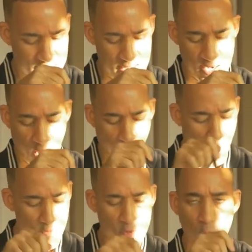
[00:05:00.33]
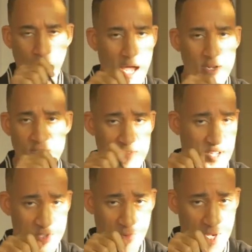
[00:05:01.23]
than all the waters of
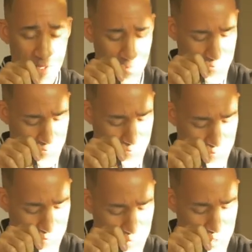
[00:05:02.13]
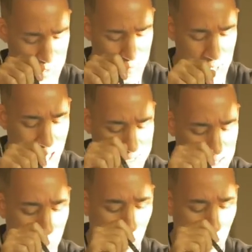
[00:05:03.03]
Israel? May I not